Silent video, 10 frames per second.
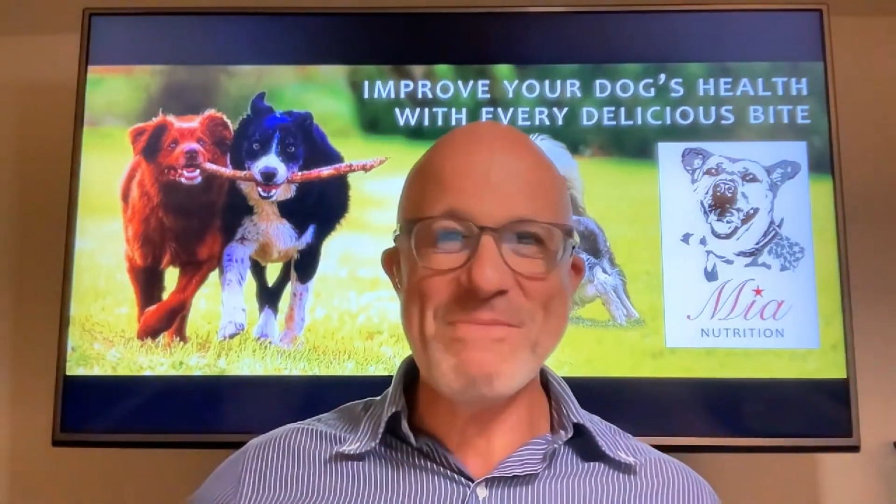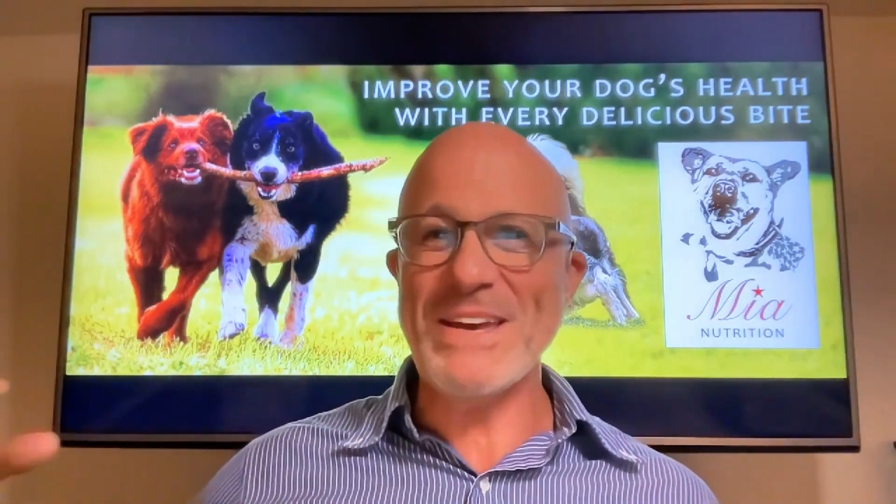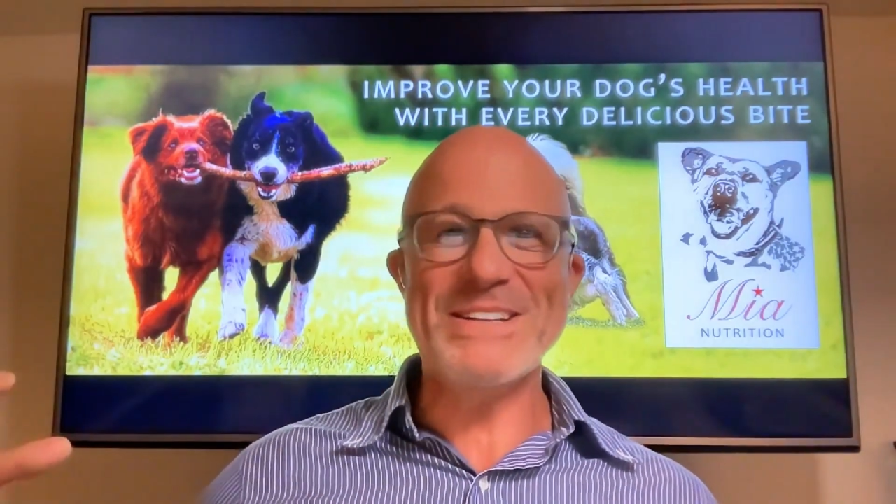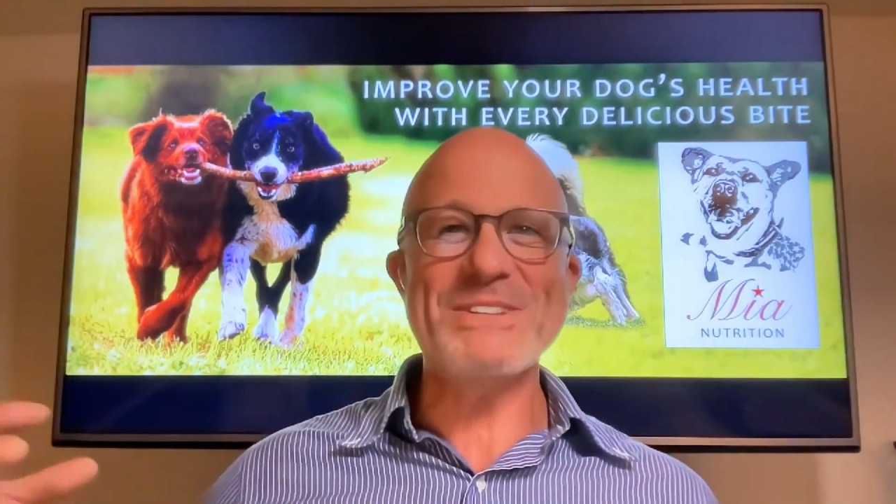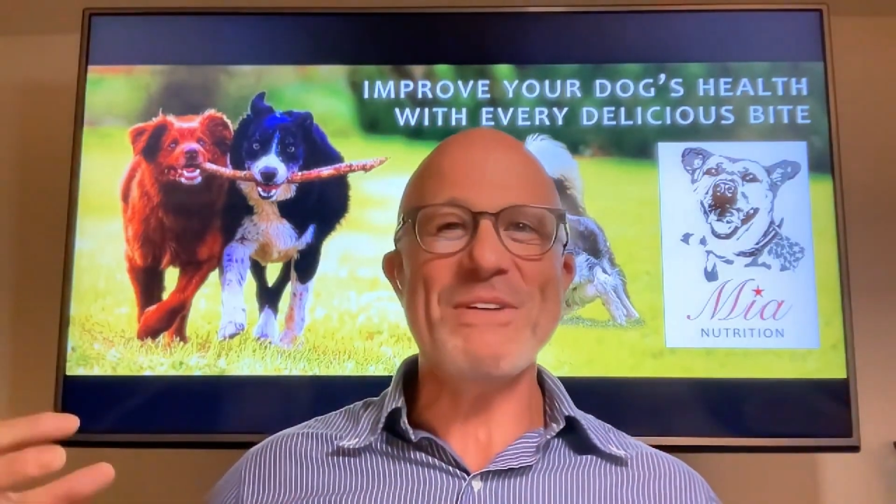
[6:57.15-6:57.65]

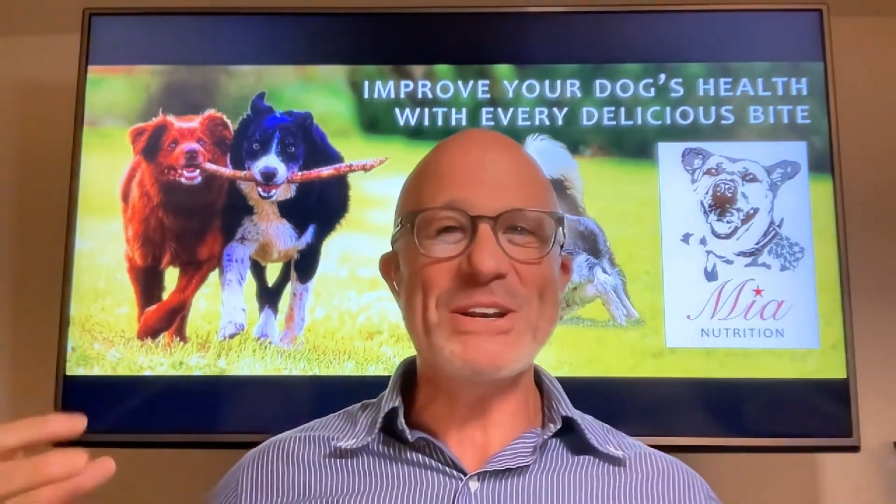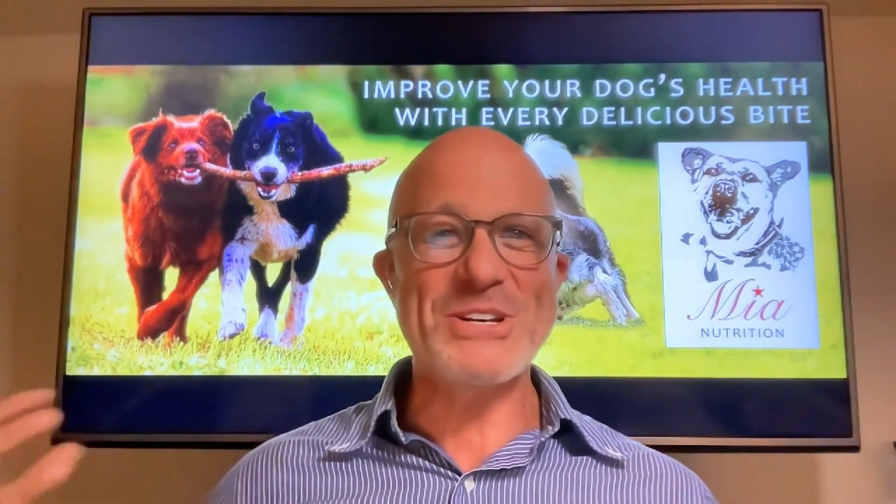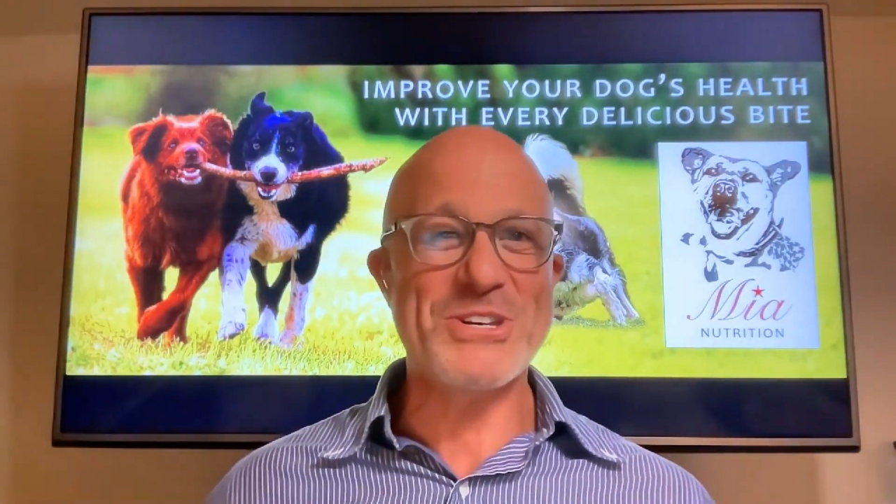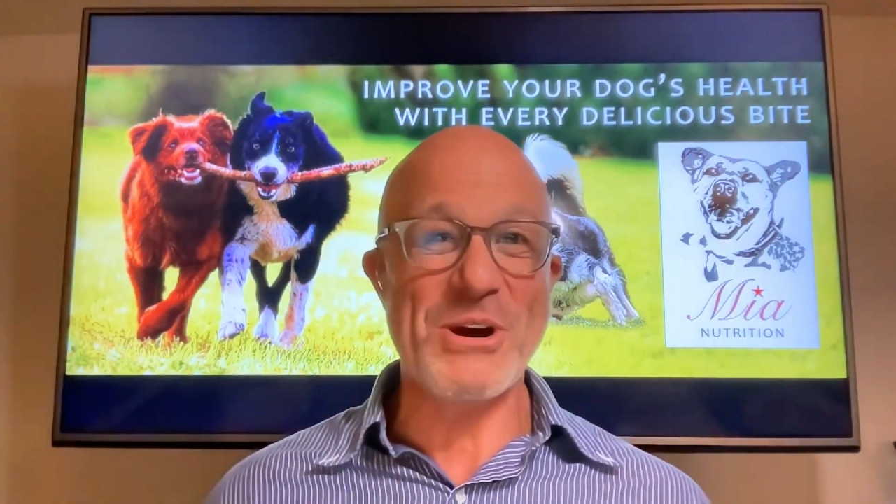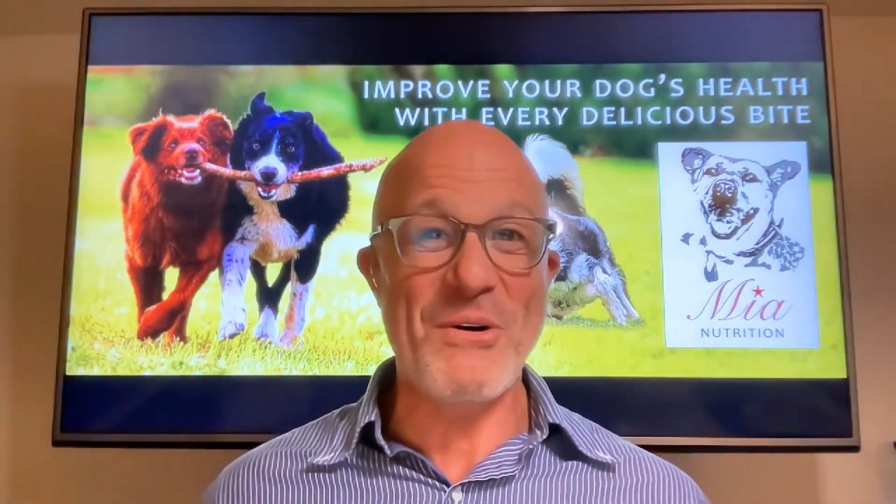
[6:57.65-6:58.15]
He just wanted to
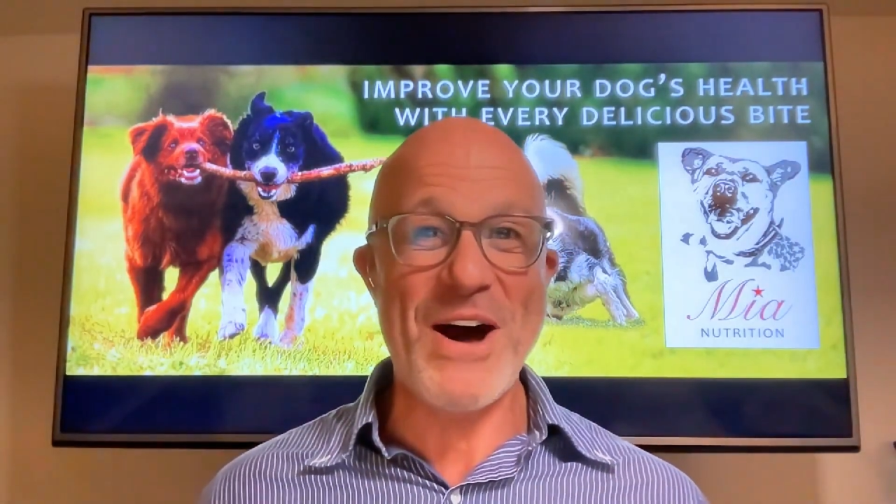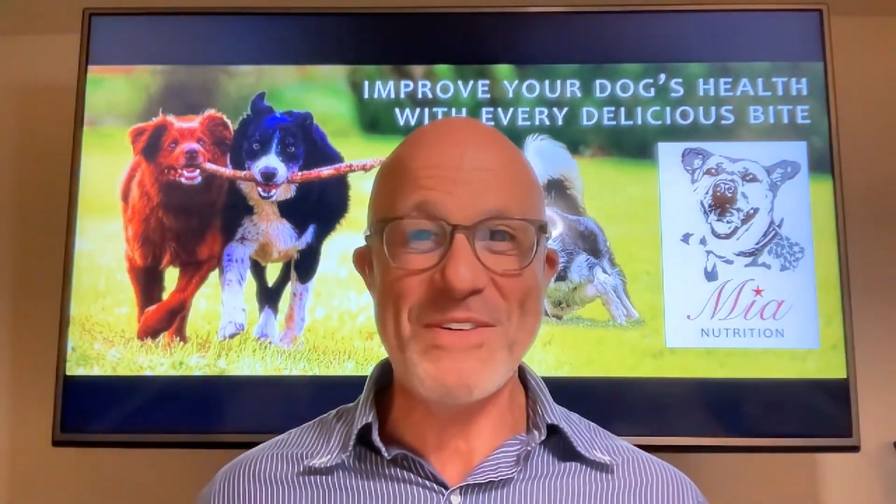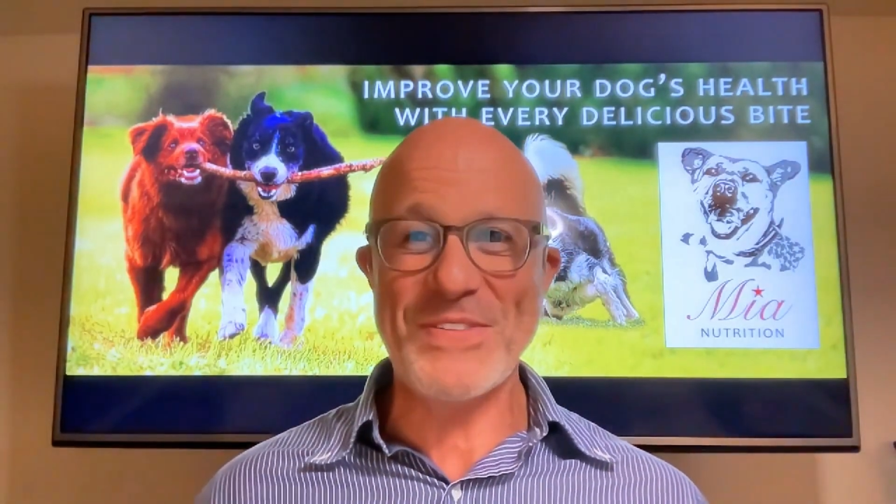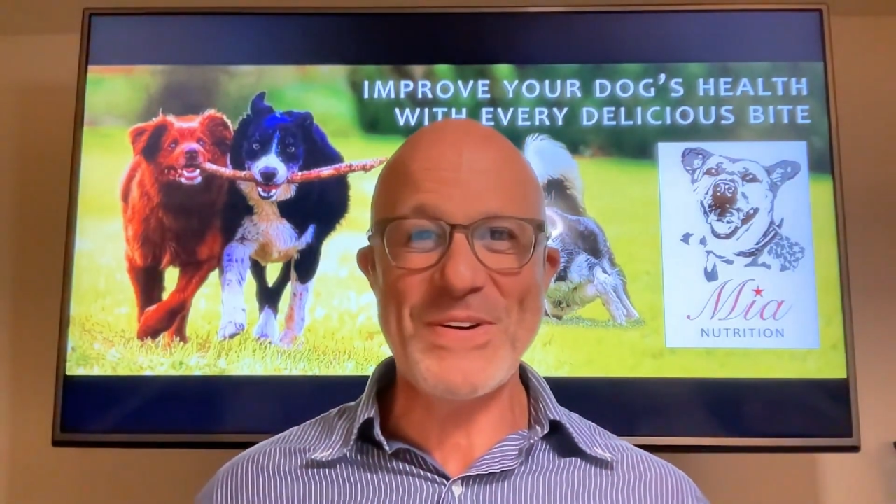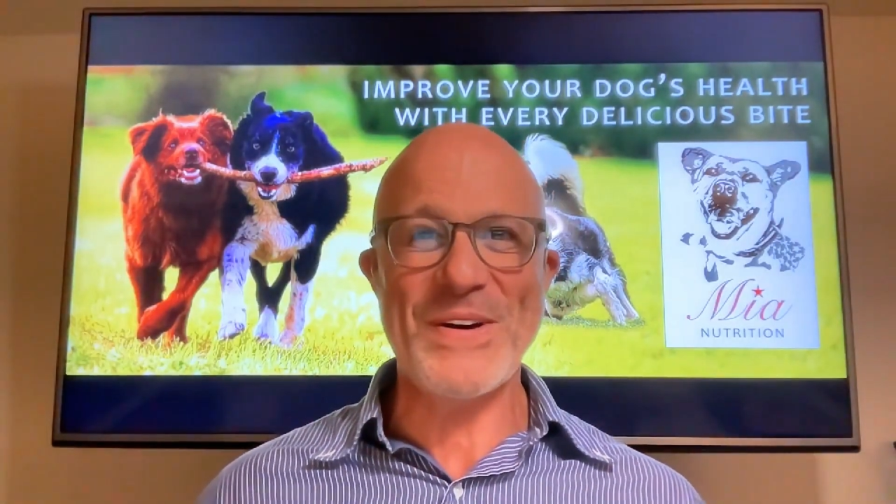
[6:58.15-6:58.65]
show
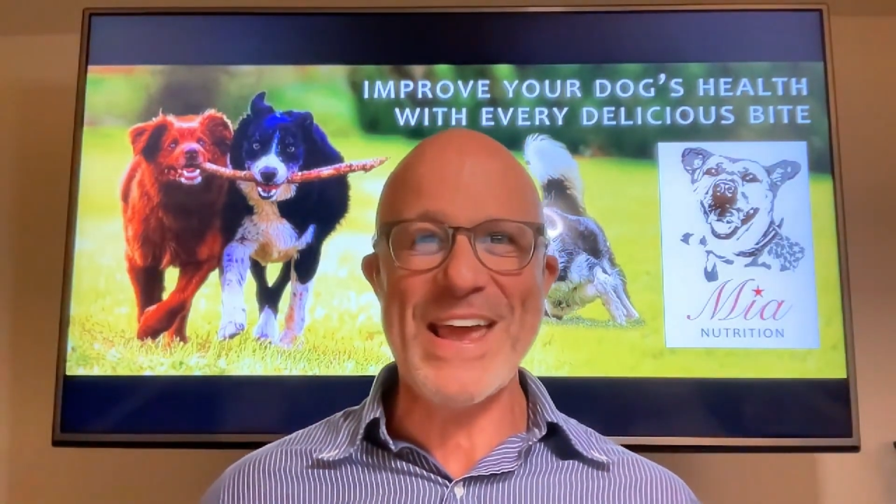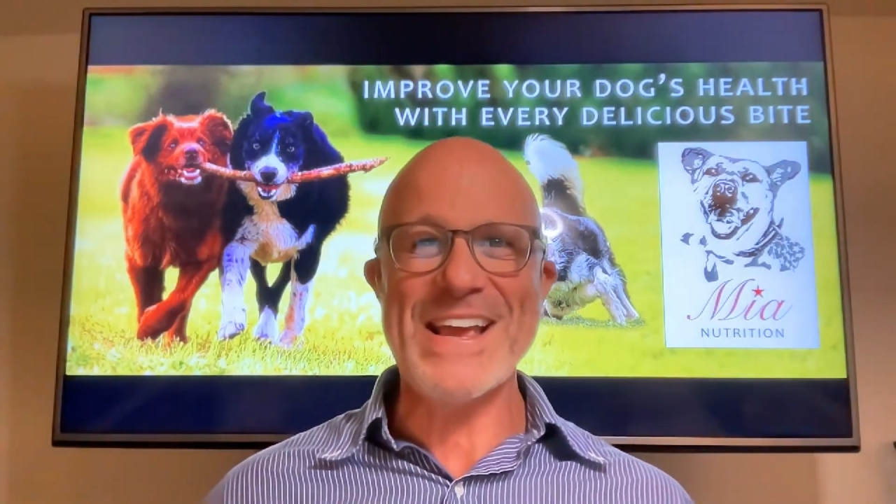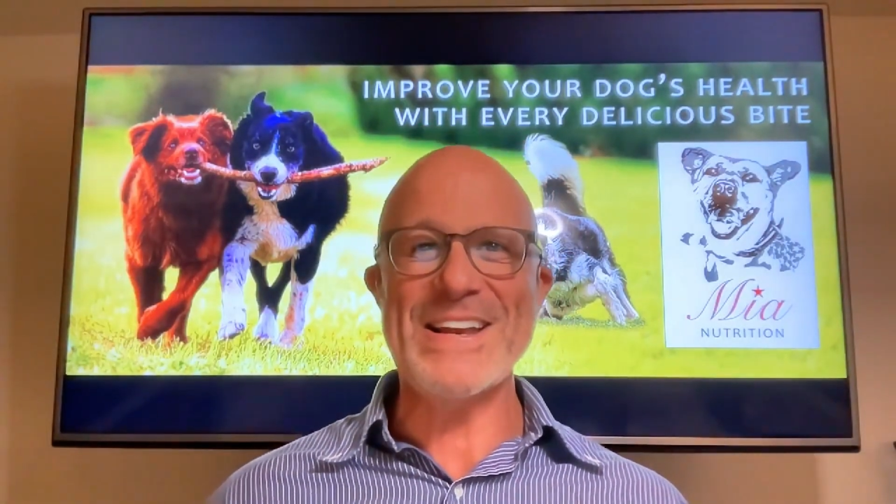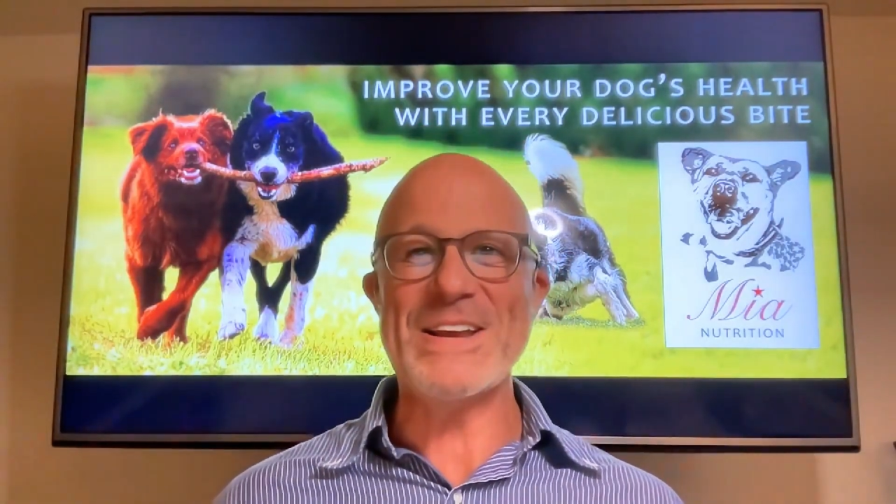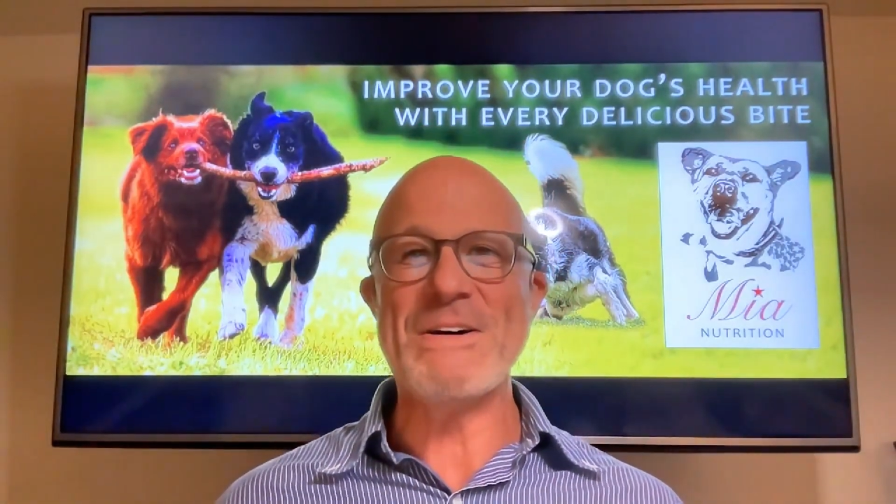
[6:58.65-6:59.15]
off. Look what I
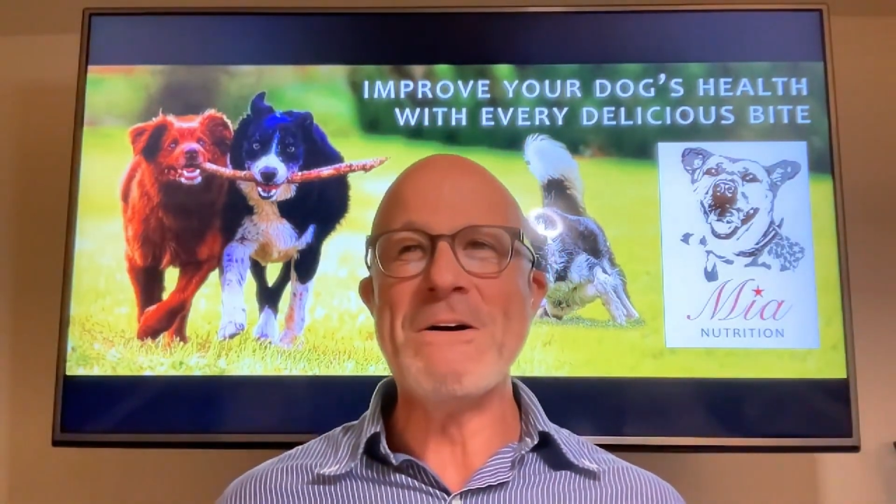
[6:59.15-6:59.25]
can do.